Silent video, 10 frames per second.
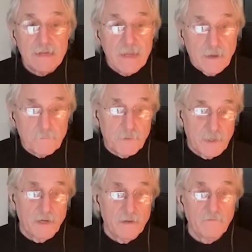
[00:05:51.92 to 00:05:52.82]
depth
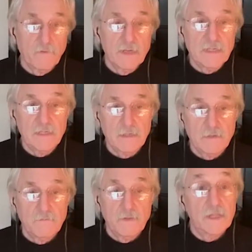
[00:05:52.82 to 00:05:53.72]
of
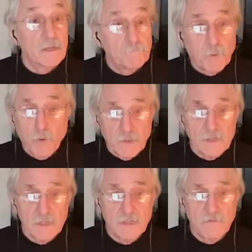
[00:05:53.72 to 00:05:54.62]
racism, the
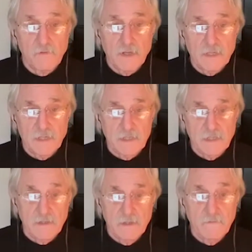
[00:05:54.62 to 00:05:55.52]
importance of
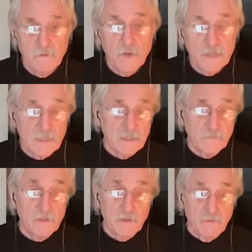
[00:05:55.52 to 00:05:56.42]
racism
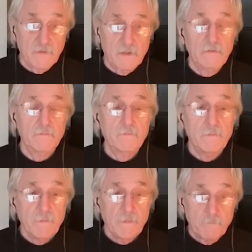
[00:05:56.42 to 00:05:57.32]
to
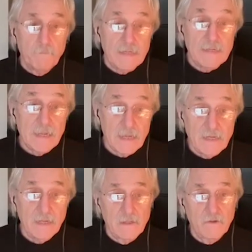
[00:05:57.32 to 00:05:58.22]

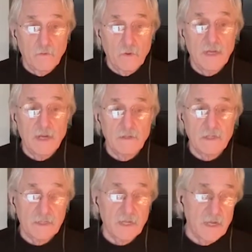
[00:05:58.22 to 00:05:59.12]
maintaining the way our
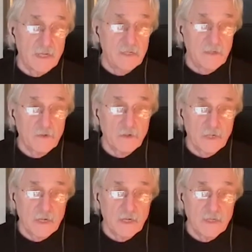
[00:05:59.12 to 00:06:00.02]
society is
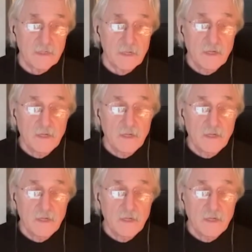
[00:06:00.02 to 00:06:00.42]
organized,